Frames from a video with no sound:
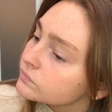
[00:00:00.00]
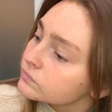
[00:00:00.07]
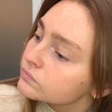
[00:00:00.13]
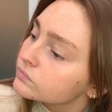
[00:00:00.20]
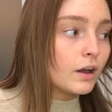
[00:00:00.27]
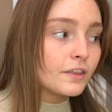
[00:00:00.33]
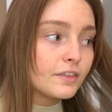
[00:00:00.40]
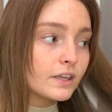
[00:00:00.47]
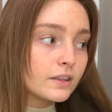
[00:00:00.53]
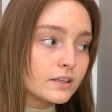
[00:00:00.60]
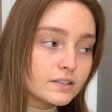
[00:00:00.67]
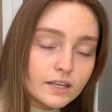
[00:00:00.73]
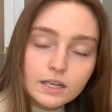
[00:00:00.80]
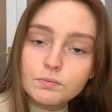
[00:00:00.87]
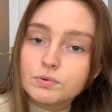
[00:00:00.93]
I think this
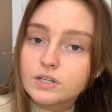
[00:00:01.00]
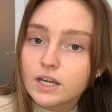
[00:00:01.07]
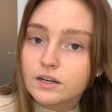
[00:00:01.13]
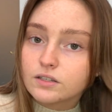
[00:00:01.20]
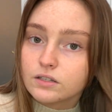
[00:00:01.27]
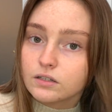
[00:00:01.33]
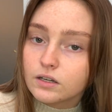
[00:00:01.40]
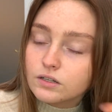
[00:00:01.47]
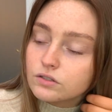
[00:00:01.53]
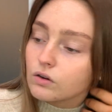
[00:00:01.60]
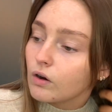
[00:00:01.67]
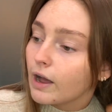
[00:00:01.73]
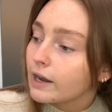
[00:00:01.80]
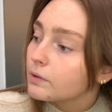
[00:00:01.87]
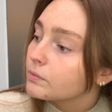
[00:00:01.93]
heat protectant has got
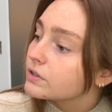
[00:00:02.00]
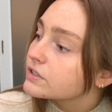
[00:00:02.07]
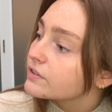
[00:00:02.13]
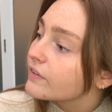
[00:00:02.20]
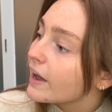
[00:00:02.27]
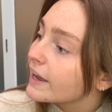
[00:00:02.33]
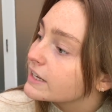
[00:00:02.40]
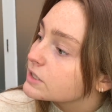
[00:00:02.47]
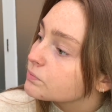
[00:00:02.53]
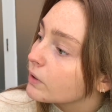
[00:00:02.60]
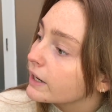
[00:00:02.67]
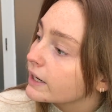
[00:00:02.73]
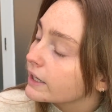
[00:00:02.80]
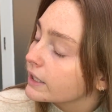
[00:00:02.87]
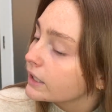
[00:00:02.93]
elements of hairspray in
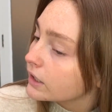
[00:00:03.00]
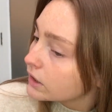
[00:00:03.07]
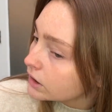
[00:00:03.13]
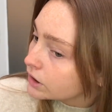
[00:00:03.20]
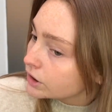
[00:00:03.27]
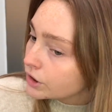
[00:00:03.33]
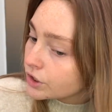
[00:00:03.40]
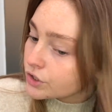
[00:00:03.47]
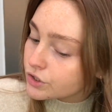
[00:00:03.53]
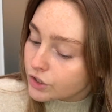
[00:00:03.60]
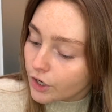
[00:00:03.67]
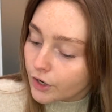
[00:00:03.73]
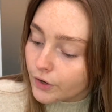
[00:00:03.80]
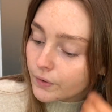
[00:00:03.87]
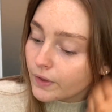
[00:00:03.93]
it,
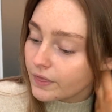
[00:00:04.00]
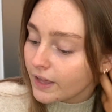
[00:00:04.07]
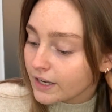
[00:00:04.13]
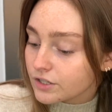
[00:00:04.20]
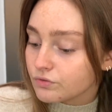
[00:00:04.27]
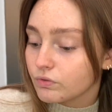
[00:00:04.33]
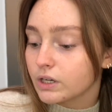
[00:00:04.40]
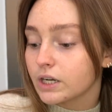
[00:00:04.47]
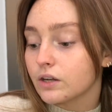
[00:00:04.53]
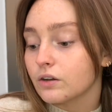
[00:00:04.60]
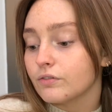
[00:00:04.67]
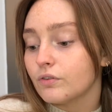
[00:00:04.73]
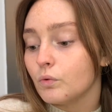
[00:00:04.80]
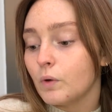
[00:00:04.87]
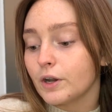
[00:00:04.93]
so that's really good for
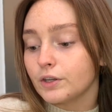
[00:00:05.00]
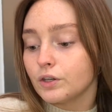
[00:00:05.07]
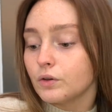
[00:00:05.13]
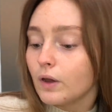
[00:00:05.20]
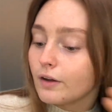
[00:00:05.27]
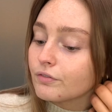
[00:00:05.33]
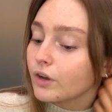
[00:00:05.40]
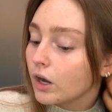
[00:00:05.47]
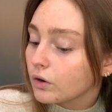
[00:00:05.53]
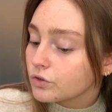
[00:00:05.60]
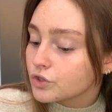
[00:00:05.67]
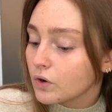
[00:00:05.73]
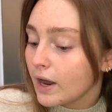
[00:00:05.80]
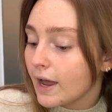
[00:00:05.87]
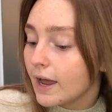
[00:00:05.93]
when you have curled your
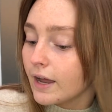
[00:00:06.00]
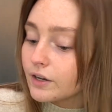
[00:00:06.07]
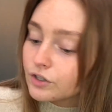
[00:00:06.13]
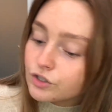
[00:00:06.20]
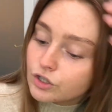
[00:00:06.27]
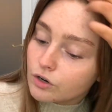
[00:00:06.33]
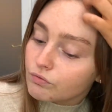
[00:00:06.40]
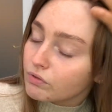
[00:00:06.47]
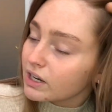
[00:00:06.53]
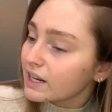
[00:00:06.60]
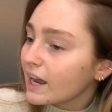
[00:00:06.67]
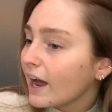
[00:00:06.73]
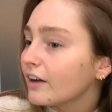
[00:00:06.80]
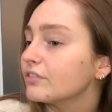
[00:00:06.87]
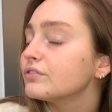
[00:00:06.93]
hair. You don't really
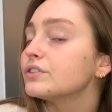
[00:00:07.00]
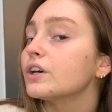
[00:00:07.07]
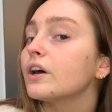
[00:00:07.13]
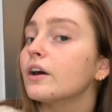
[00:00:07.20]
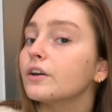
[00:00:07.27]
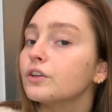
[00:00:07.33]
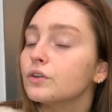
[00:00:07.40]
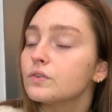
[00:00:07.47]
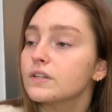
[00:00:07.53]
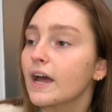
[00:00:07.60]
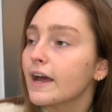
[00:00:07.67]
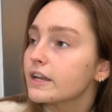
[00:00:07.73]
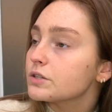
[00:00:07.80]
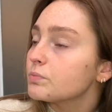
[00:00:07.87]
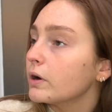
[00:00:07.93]
have to use
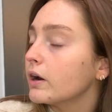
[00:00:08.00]
hairspray